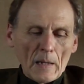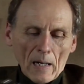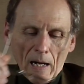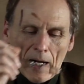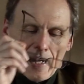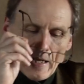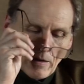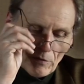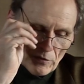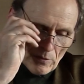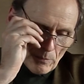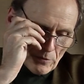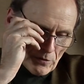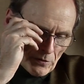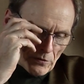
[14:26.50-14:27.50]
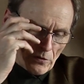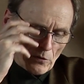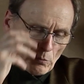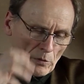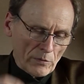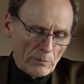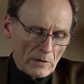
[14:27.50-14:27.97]
I have some
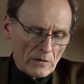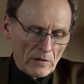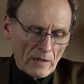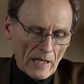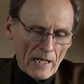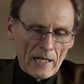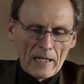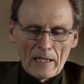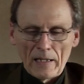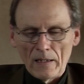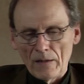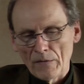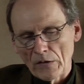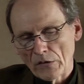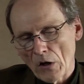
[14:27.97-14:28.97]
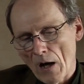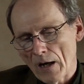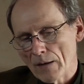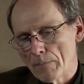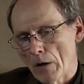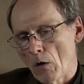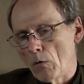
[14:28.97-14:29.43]
statistics with me today that
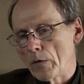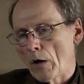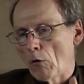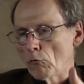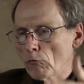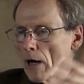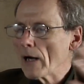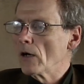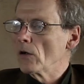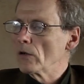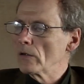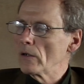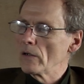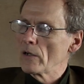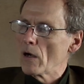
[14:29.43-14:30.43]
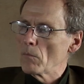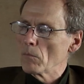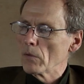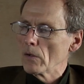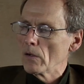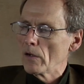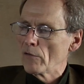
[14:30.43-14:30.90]
talk about a record
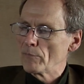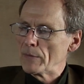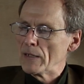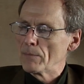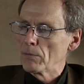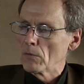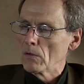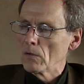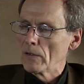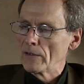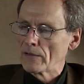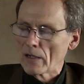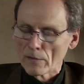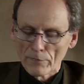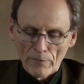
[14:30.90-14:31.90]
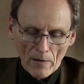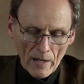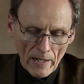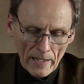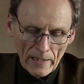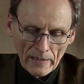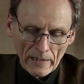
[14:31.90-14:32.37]
number of people
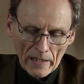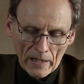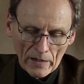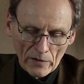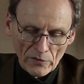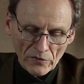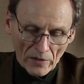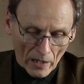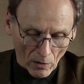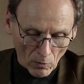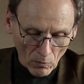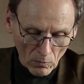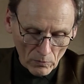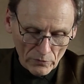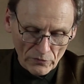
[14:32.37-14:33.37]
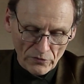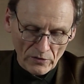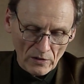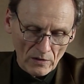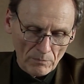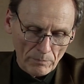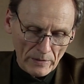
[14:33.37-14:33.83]
identifying as
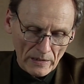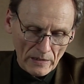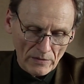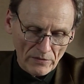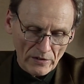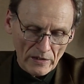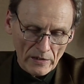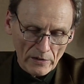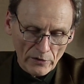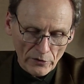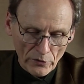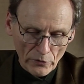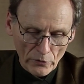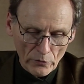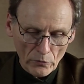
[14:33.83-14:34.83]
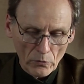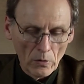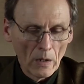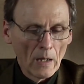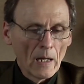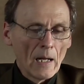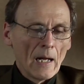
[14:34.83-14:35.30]

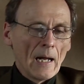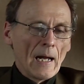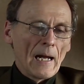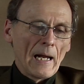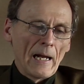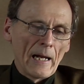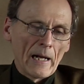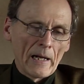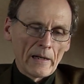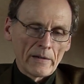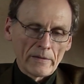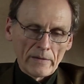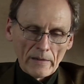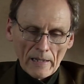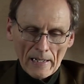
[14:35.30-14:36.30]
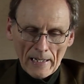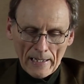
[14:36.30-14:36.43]
LGBTQ and